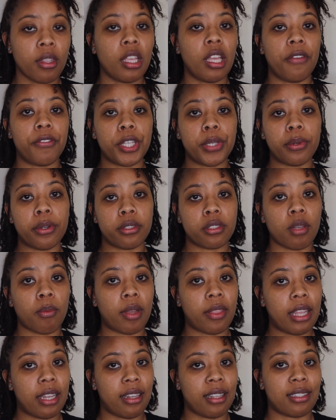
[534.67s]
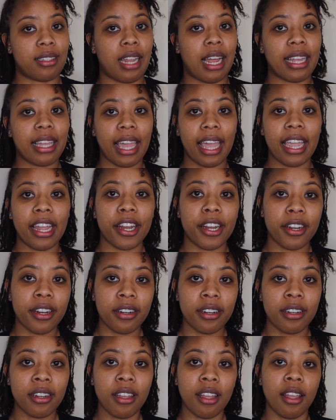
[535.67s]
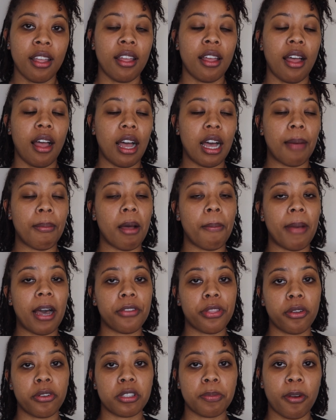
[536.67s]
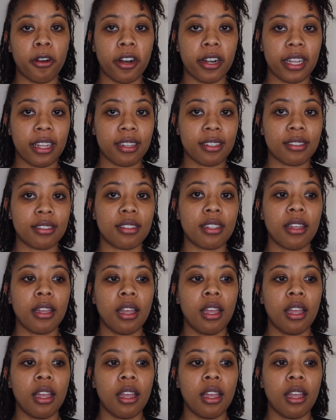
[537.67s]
If you are someone that does not care about those partings,